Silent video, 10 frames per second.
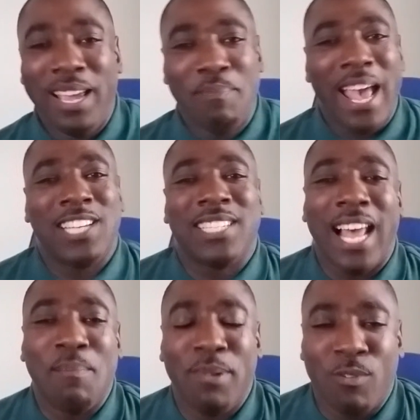Batch
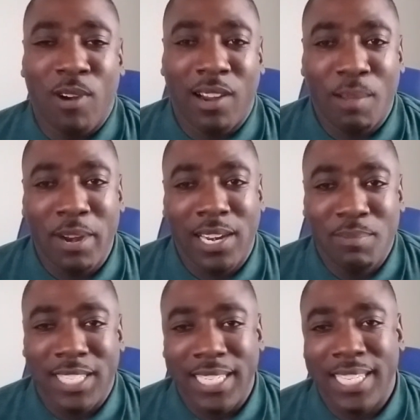like, Bookworm, come here, let
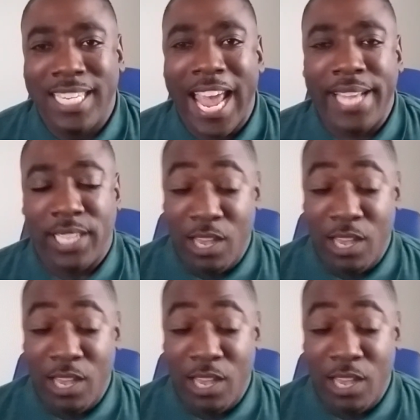me see the stats.